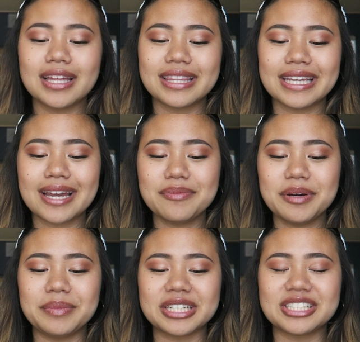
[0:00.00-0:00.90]
I think
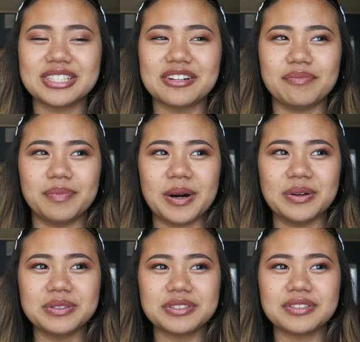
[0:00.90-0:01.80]
I'm a mixture of
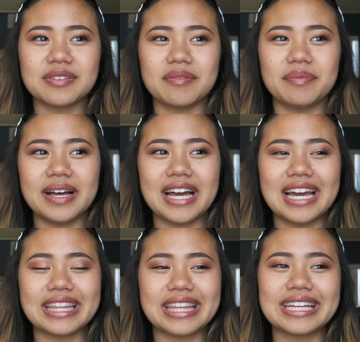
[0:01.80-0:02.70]
both, but
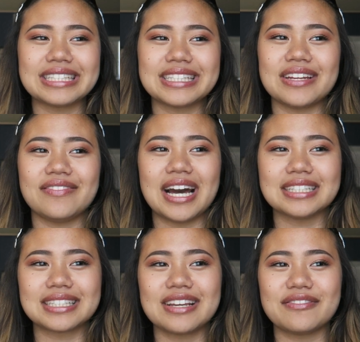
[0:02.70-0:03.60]
I think instead of
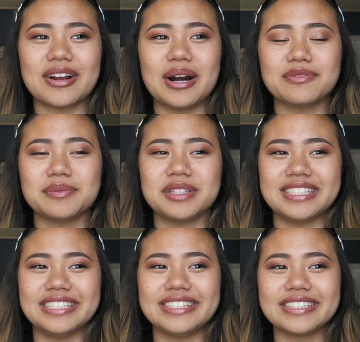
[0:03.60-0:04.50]
asking for help from the
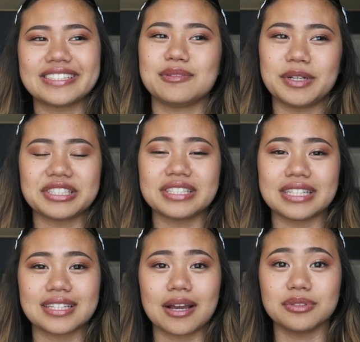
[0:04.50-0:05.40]
teacher, especially
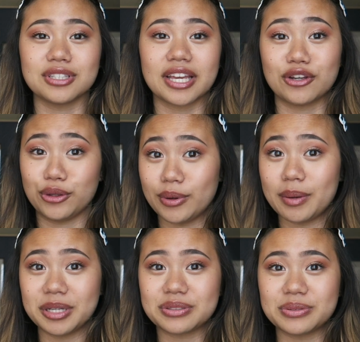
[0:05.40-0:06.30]
because I was like new
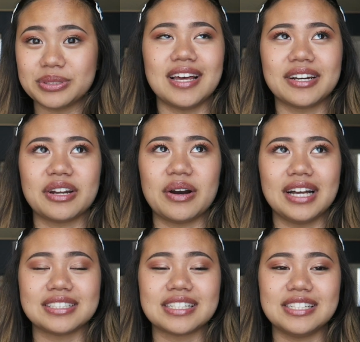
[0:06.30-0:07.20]
at my school, I don't know,
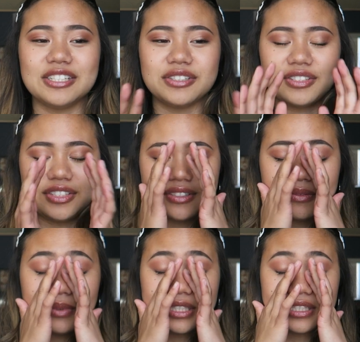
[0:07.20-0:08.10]
asking teachers
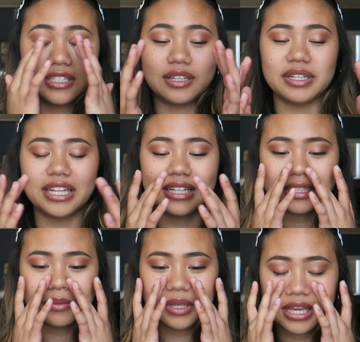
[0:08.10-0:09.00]
just was intimidating
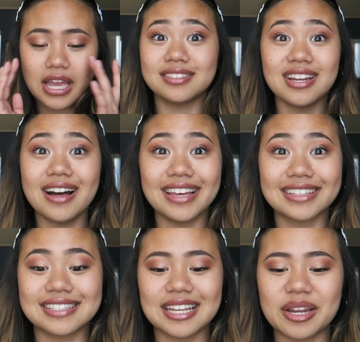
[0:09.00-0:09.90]
to me. It's not
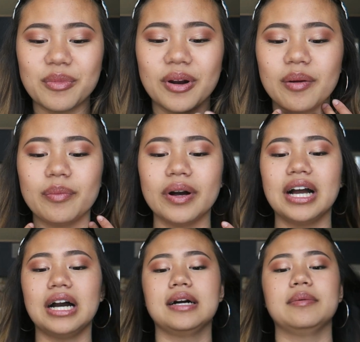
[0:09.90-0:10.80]
like this anymore,
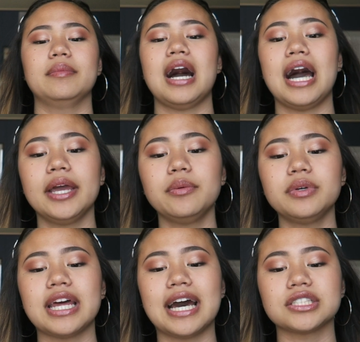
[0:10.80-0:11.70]
but um, I
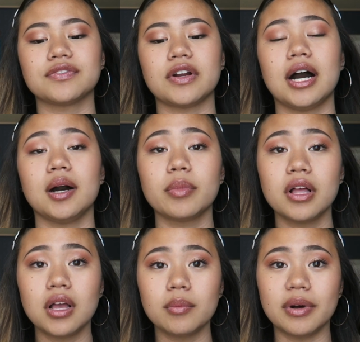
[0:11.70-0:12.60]
would ask for help,
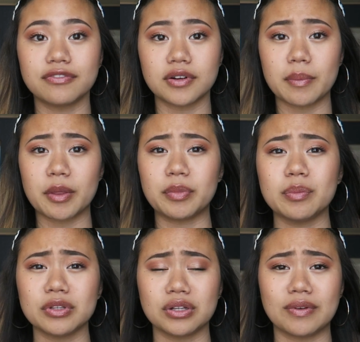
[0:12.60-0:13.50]
but from the
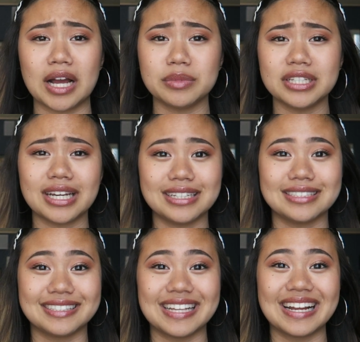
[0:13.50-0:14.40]
people around me, not
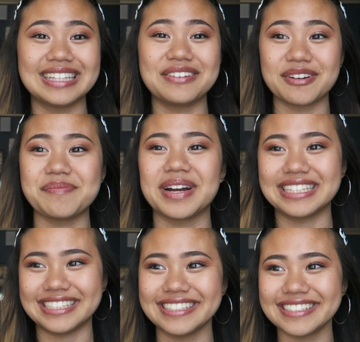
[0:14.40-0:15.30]
necessarily from my
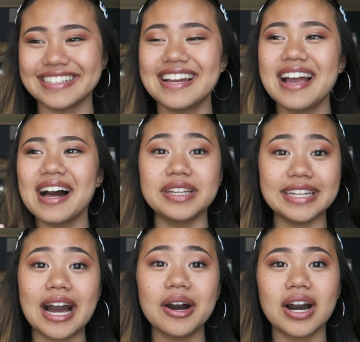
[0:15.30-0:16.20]
teacher. But
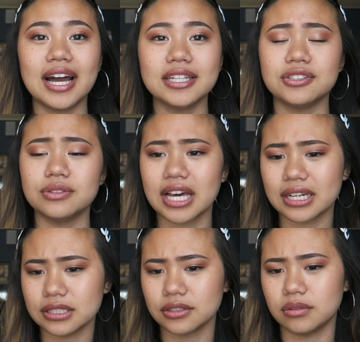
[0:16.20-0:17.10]
now I do
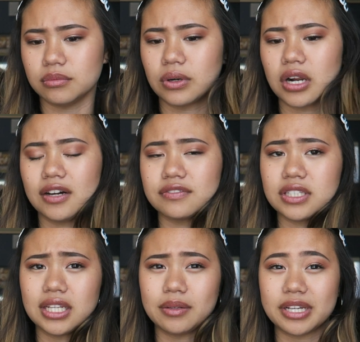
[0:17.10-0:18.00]
that a little more
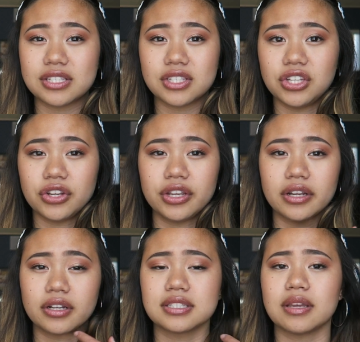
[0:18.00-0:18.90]
often in my senior
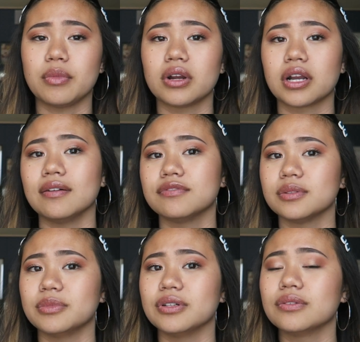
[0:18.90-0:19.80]
year because I'm more
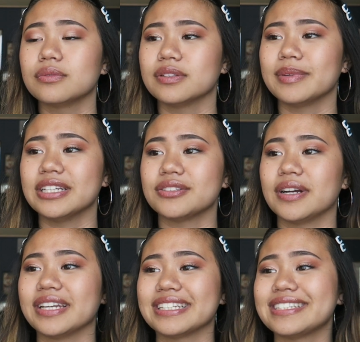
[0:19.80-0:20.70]
comfortable with my
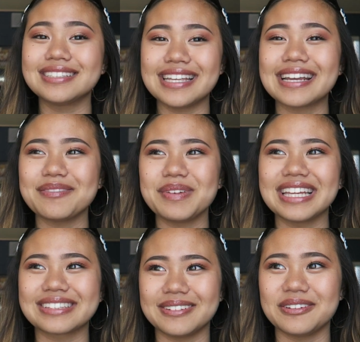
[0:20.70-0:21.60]
surroundings. It's taken me
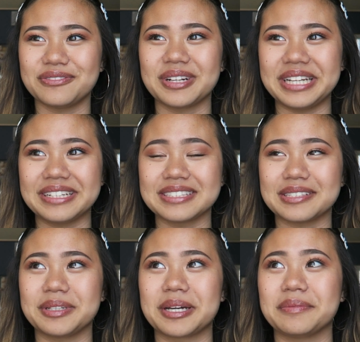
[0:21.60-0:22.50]
like three to four years
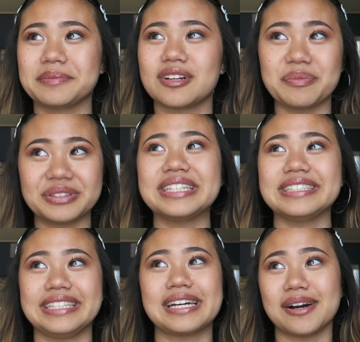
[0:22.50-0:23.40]
to become
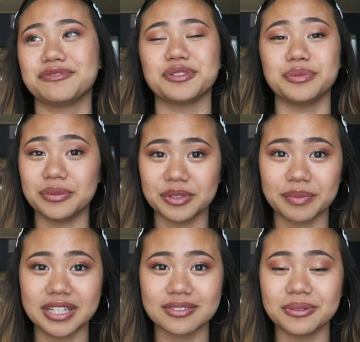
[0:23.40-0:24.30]
completely comfortable with
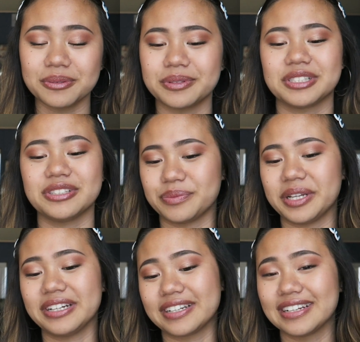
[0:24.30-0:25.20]
my school, which is
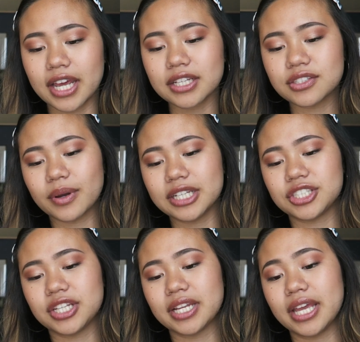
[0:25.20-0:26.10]
weird. The next
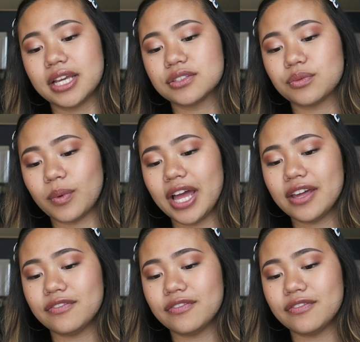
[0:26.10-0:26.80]
question is what